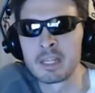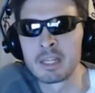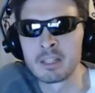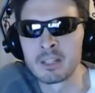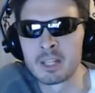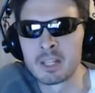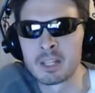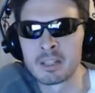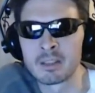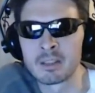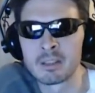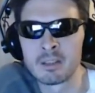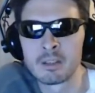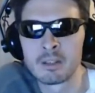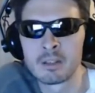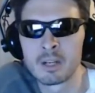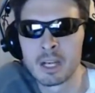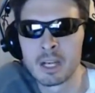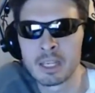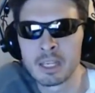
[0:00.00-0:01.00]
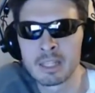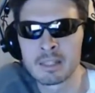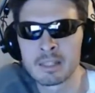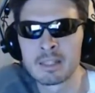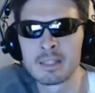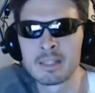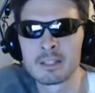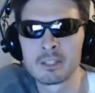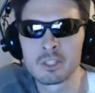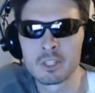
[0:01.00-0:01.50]
Like I get
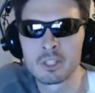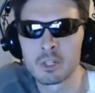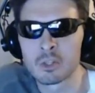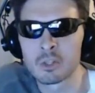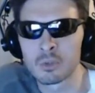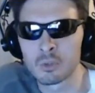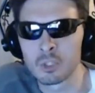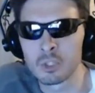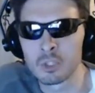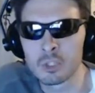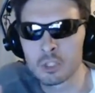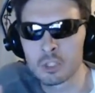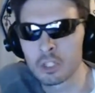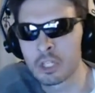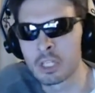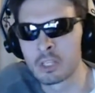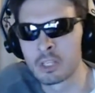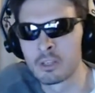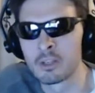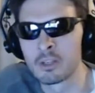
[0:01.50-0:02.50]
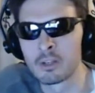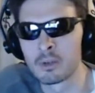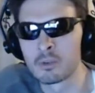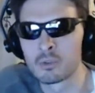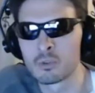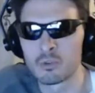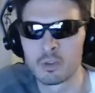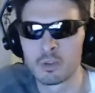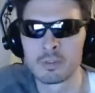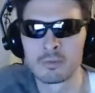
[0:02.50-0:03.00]
in the circle, there's like
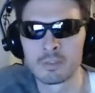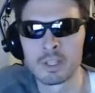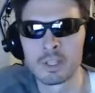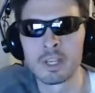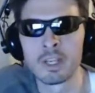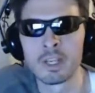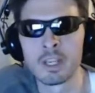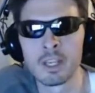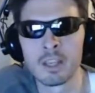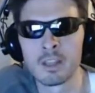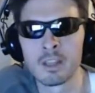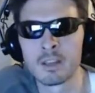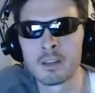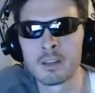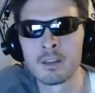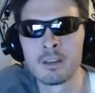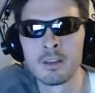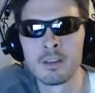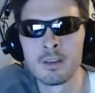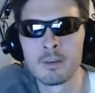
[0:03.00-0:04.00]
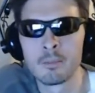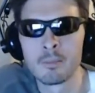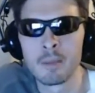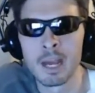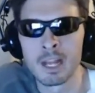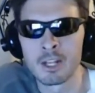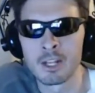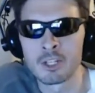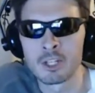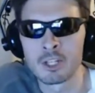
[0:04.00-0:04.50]
drifting and
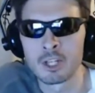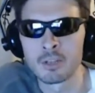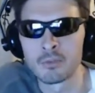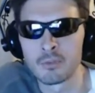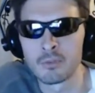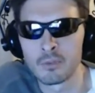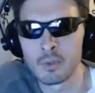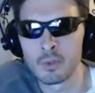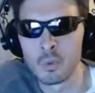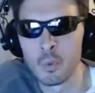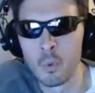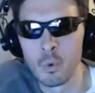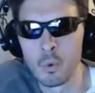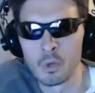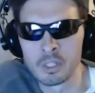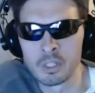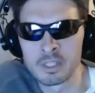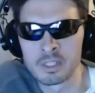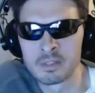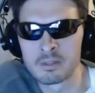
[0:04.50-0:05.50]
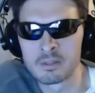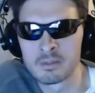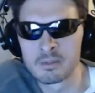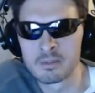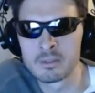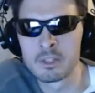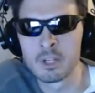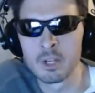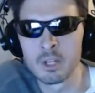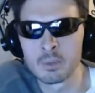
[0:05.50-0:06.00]
managing fuel and
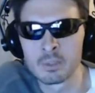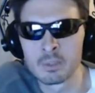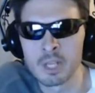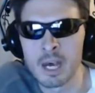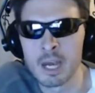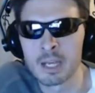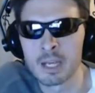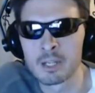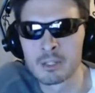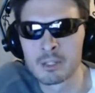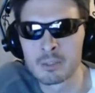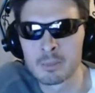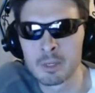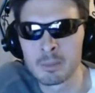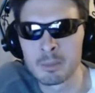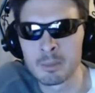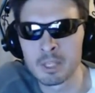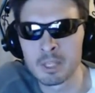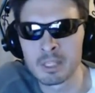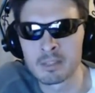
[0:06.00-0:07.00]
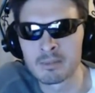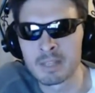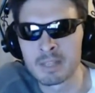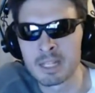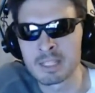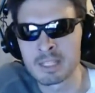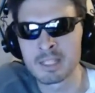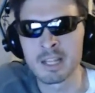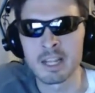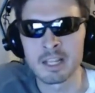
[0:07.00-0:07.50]
tires, but I'm like
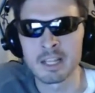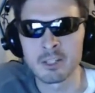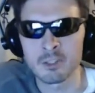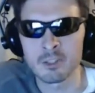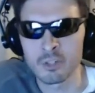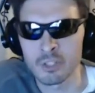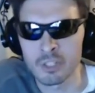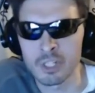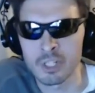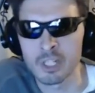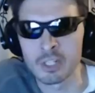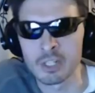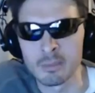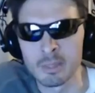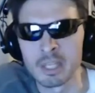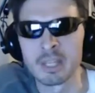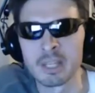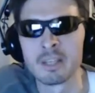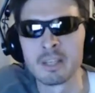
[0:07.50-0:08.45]
that's not interesting to me.